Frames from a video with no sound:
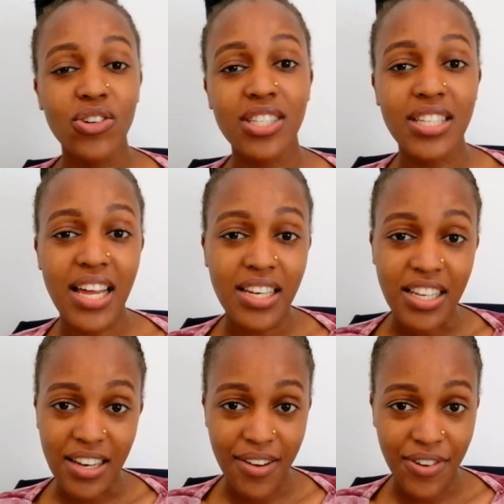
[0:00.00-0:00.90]
not done
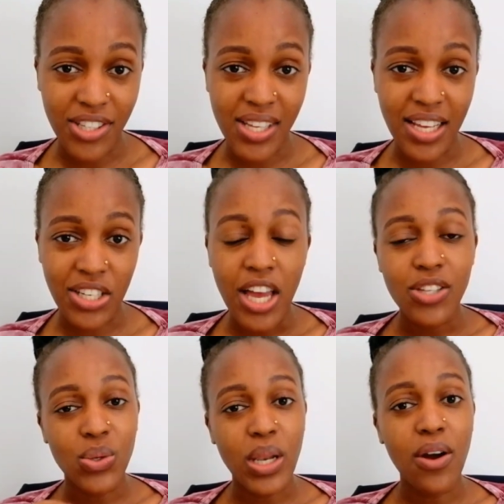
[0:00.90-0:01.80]
enough research.
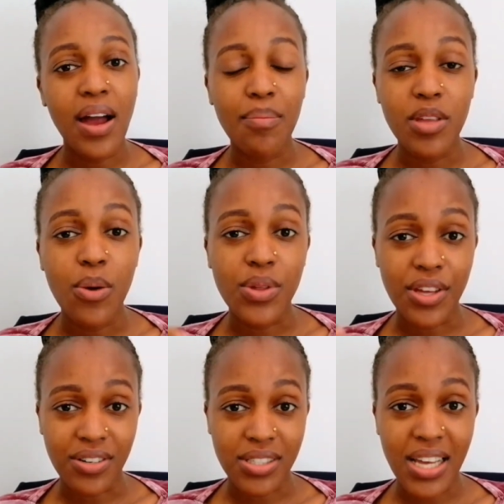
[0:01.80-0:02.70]
So now I'm here
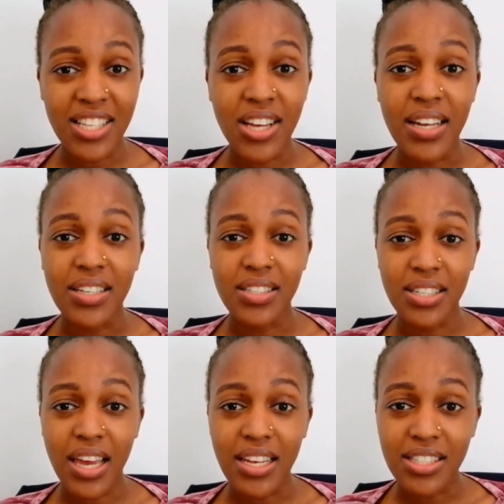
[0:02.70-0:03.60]
with the research, and
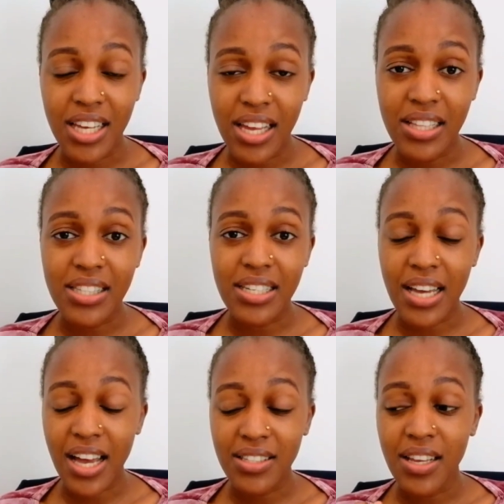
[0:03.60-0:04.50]

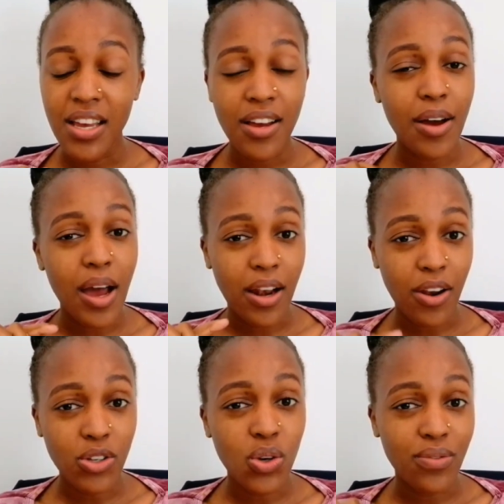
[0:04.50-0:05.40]
it has a
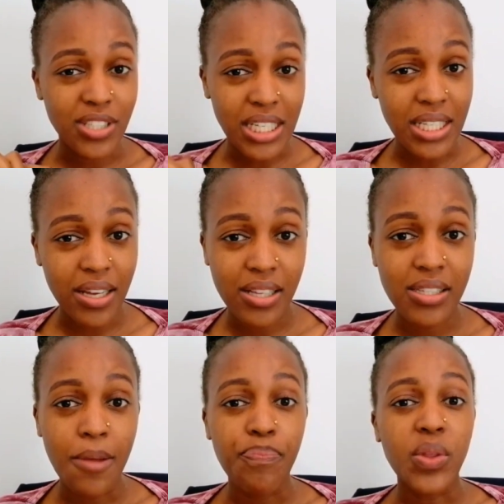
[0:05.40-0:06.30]
lot of
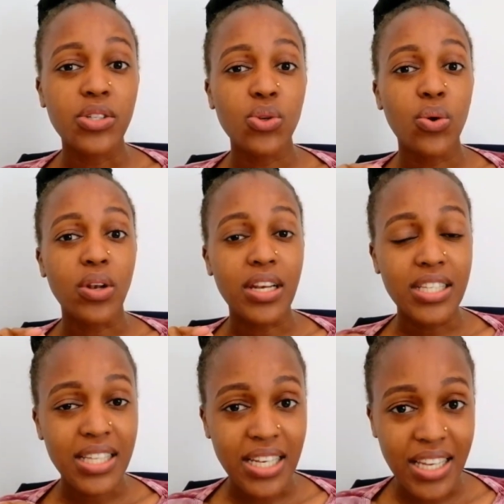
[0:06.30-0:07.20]
details. So
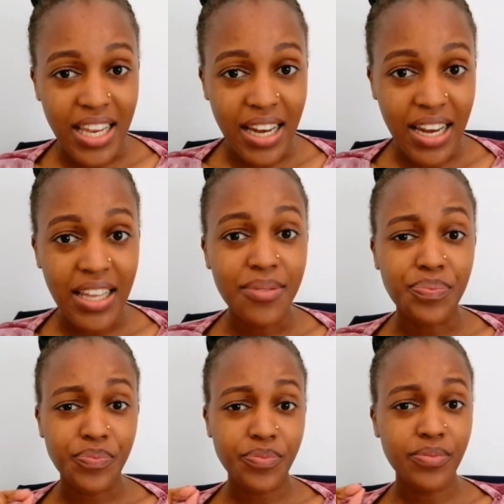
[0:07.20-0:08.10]
listen
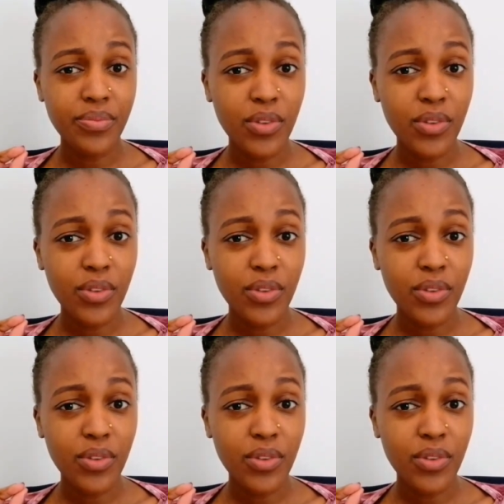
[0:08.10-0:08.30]
keenly,